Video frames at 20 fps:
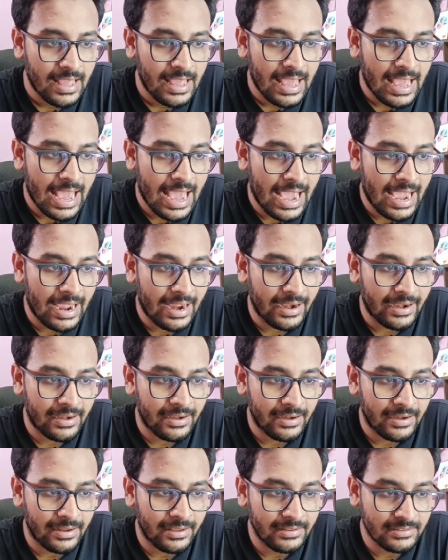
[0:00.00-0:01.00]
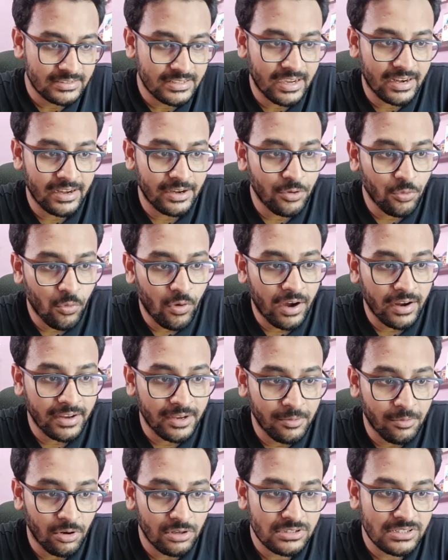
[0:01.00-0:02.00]
and his current work
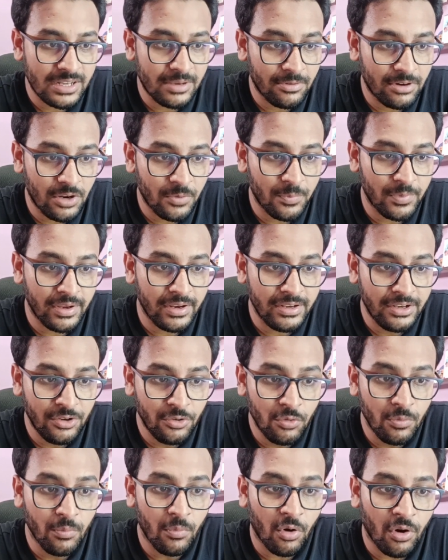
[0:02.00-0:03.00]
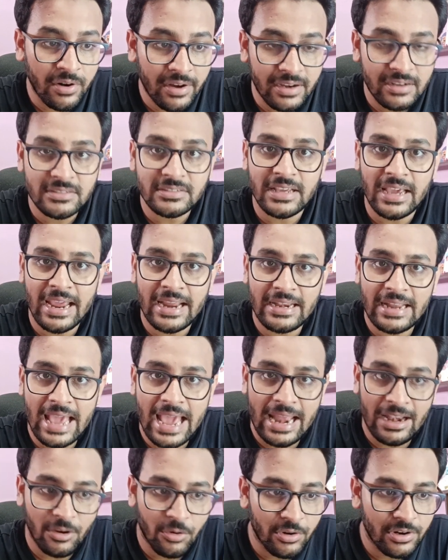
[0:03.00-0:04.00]
involves developing new models and
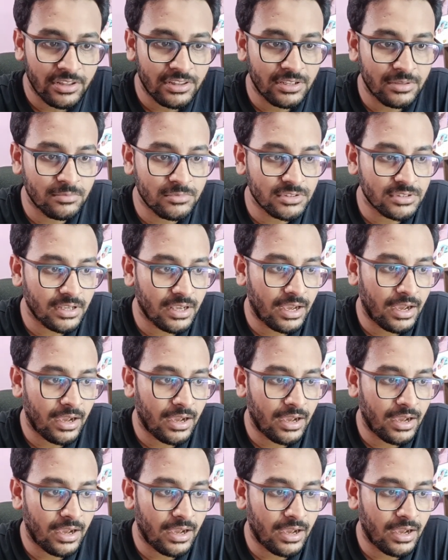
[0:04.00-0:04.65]
algorithms